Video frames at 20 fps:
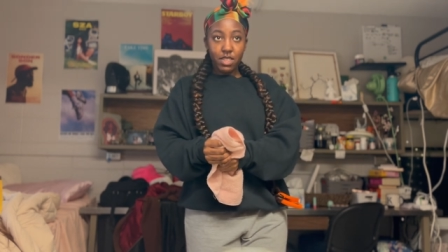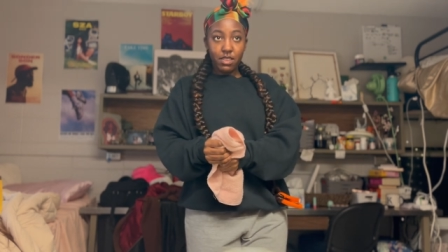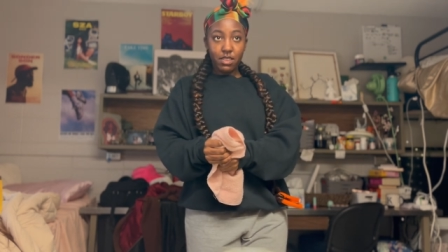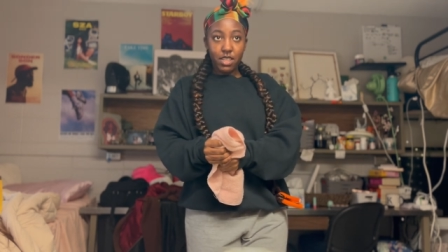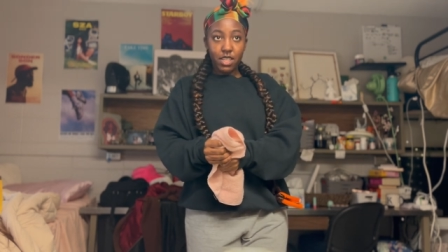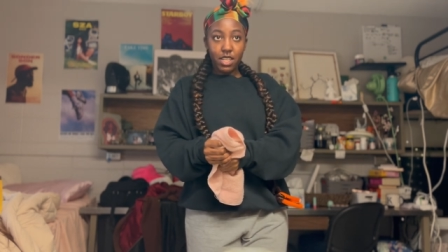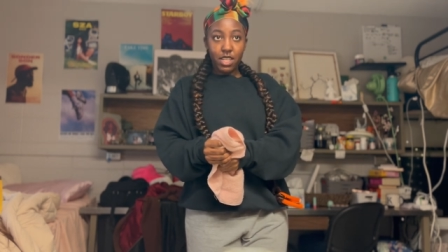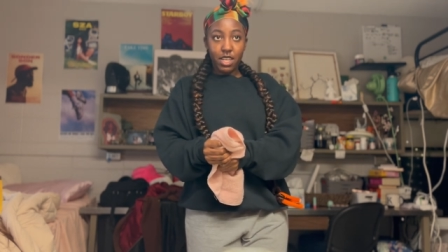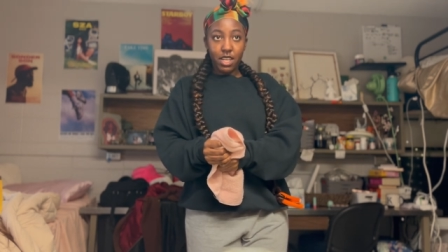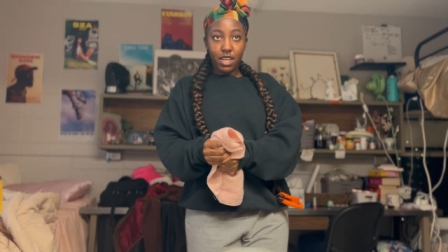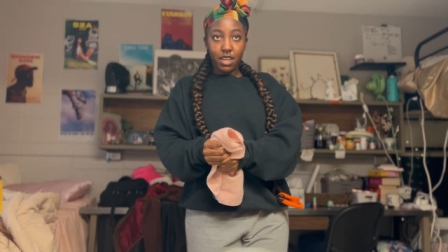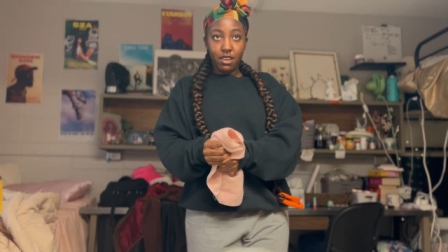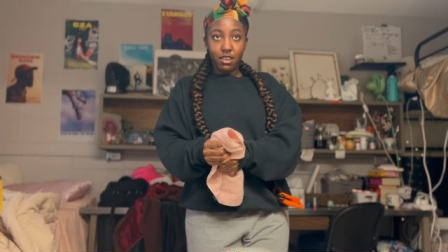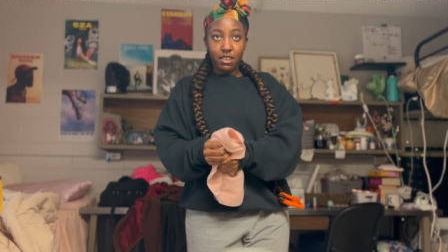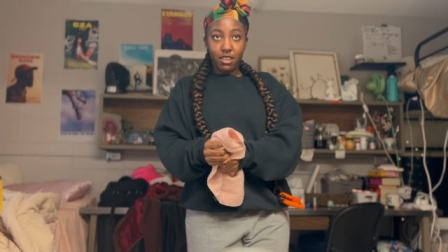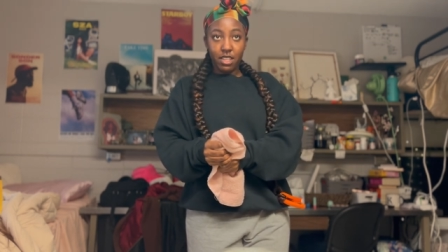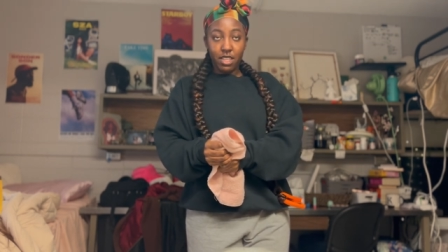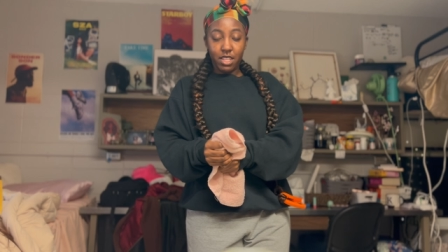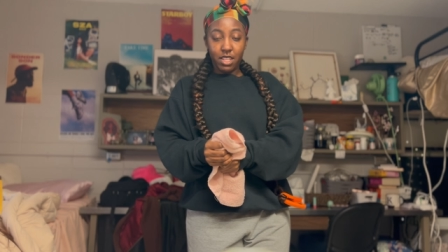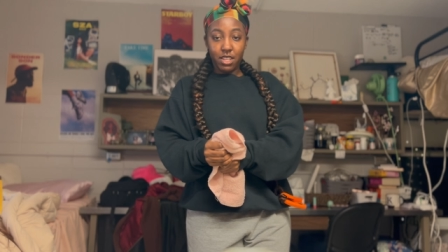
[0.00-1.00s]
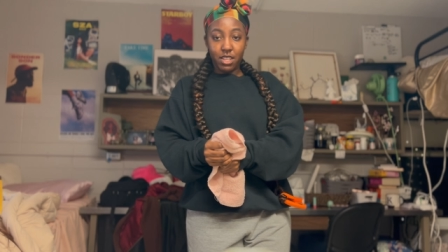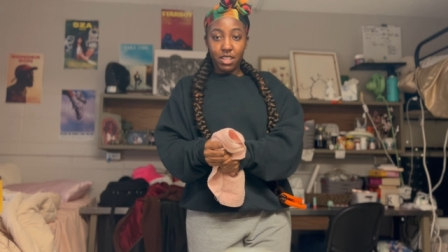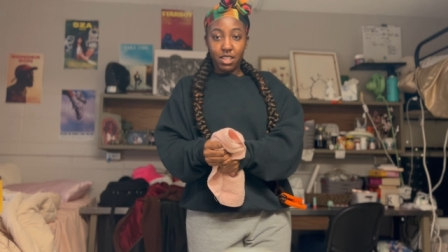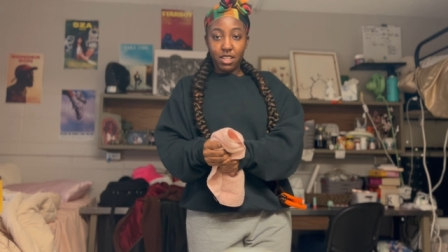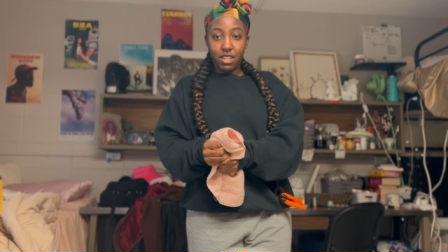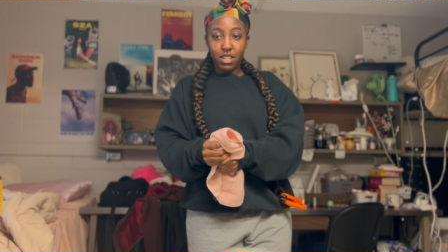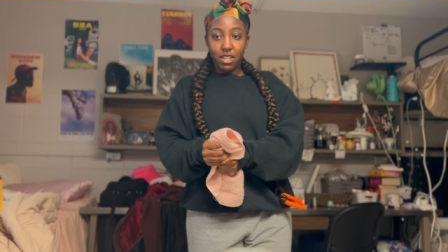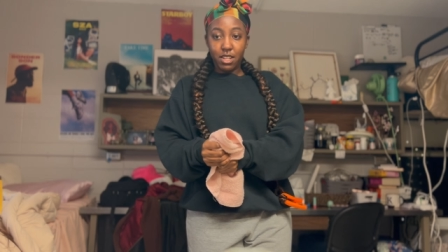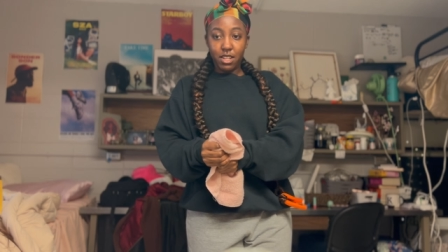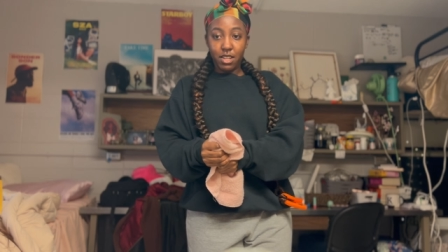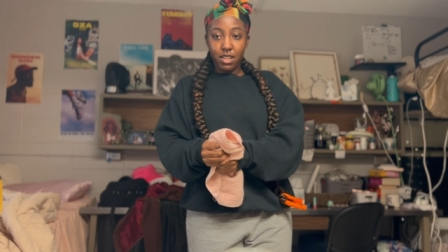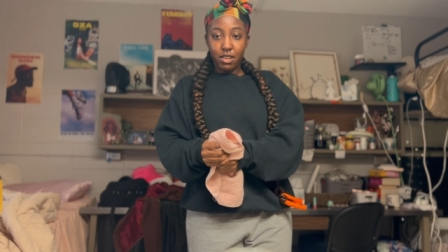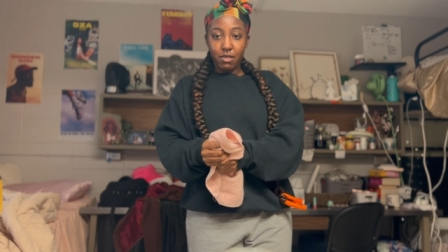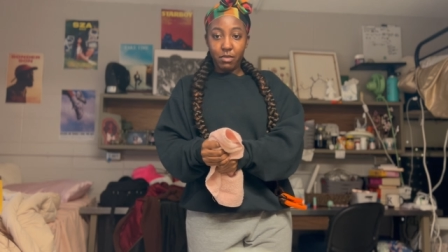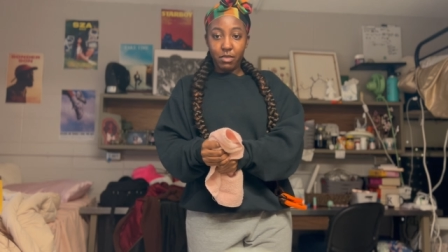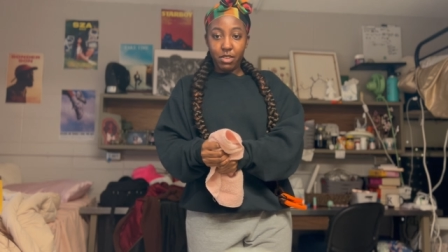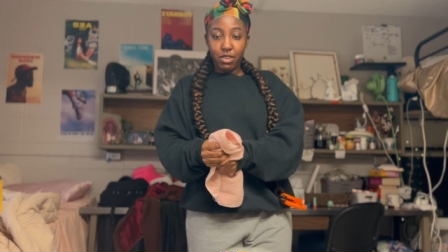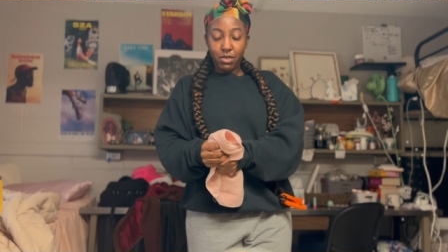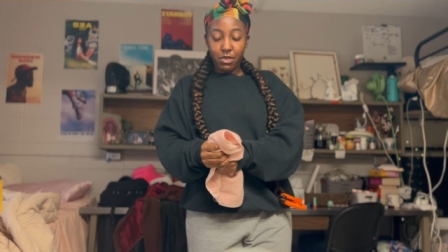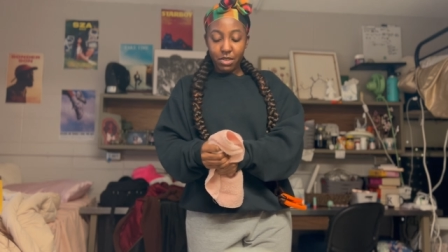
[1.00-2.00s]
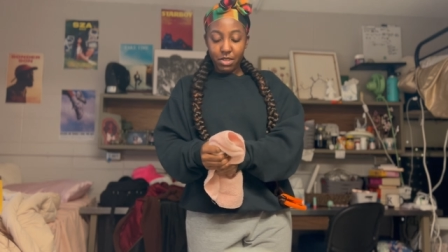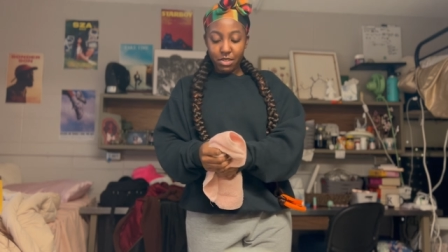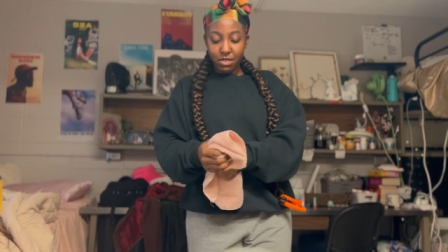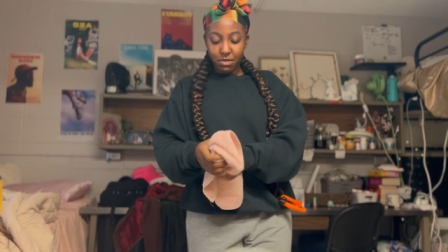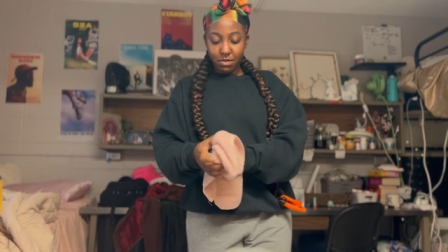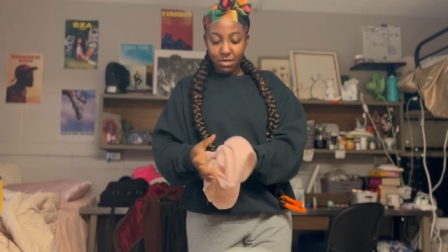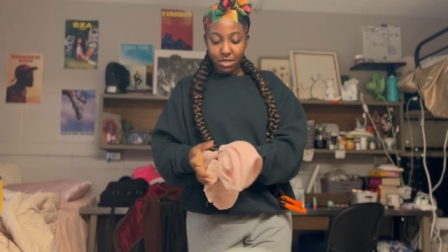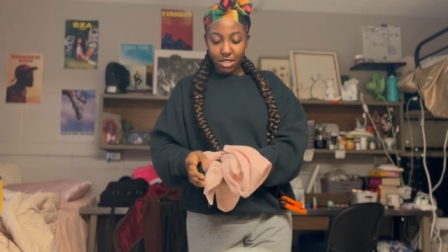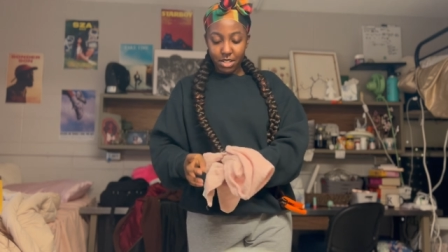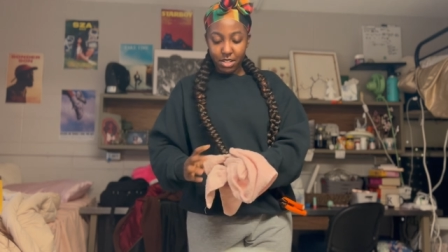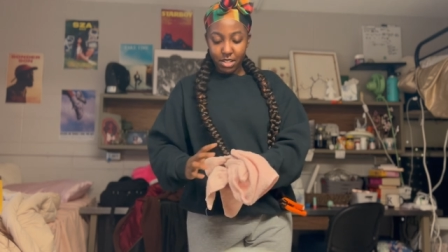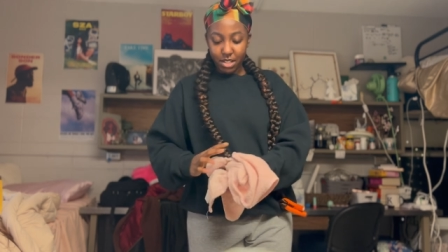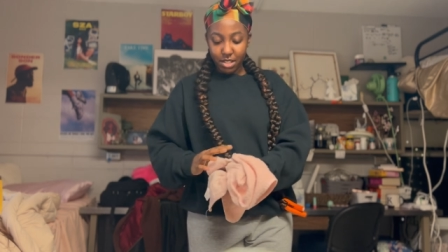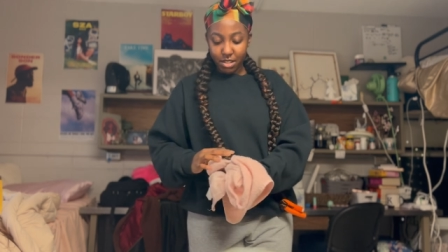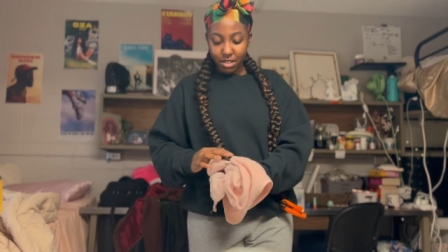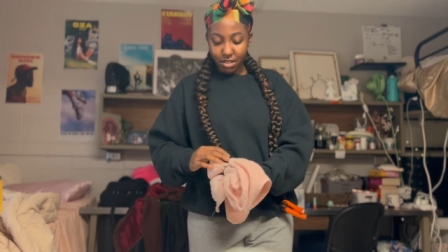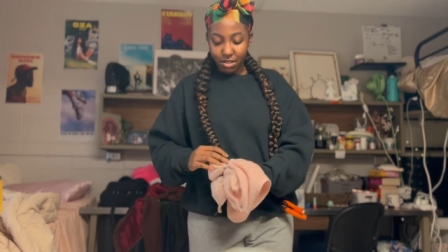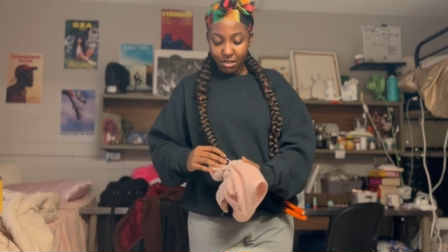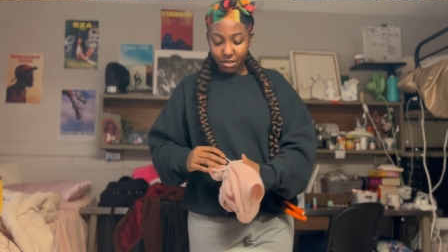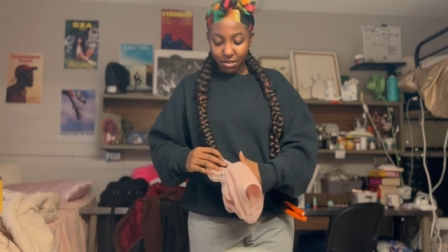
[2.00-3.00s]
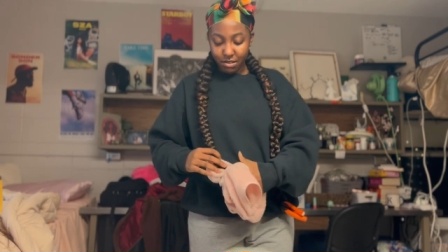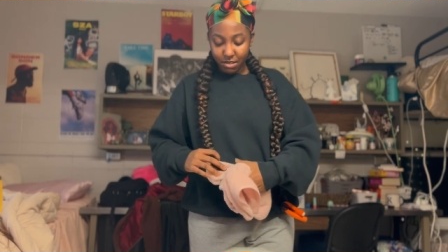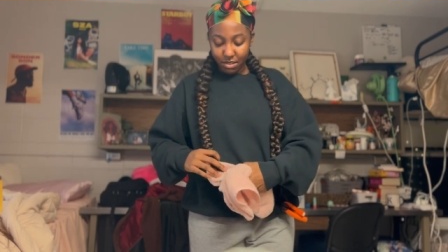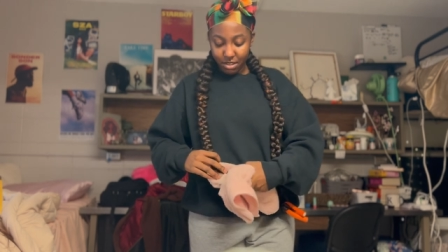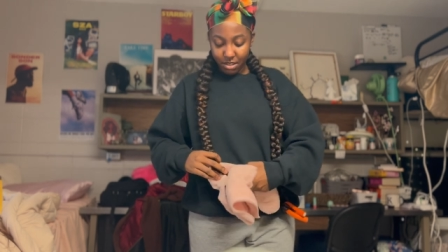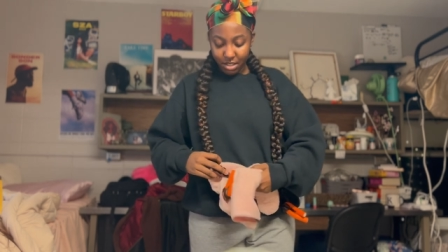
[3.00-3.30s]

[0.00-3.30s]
but yeah, and then I'm gonna squeeze the water out